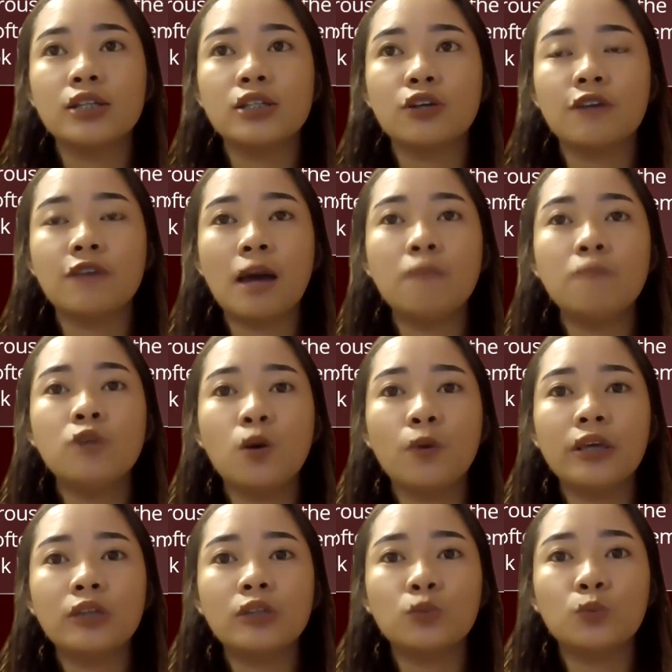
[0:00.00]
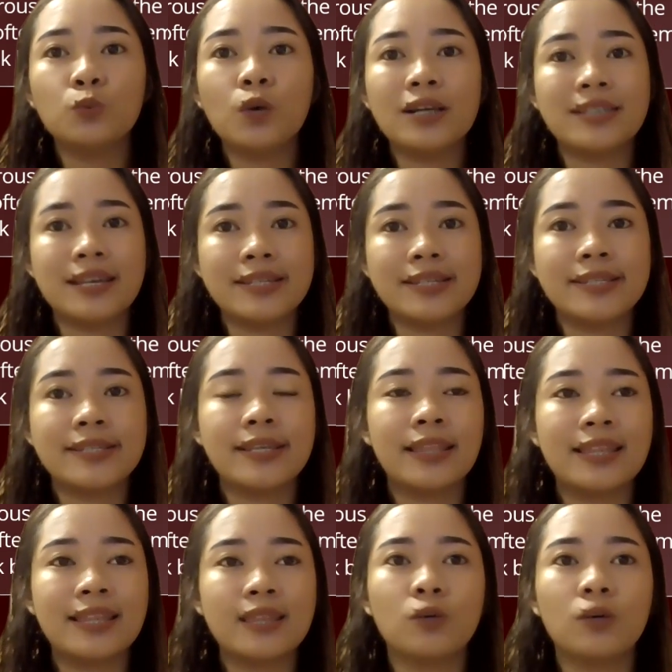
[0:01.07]
So if I'm going to assess
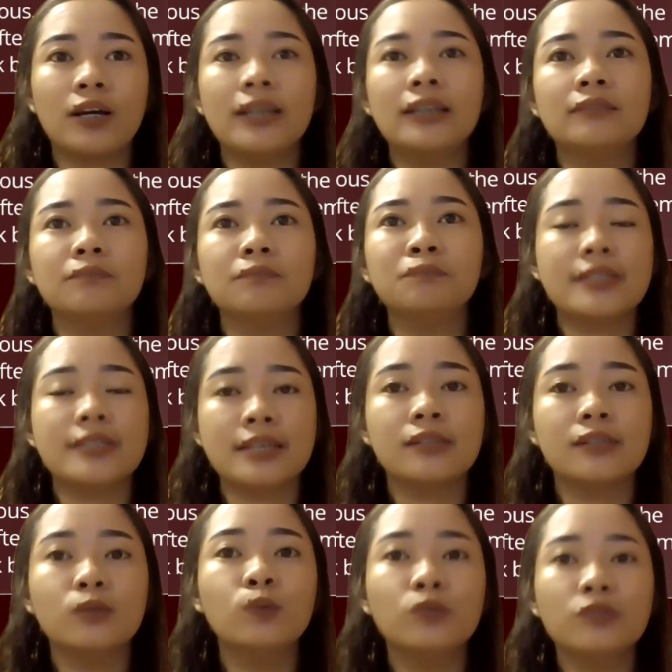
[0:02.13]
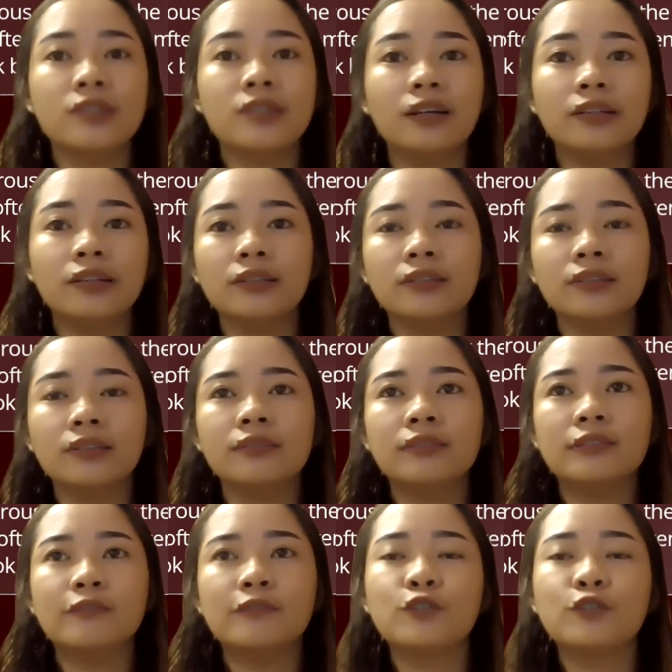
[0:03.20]
this one, this is the gold standard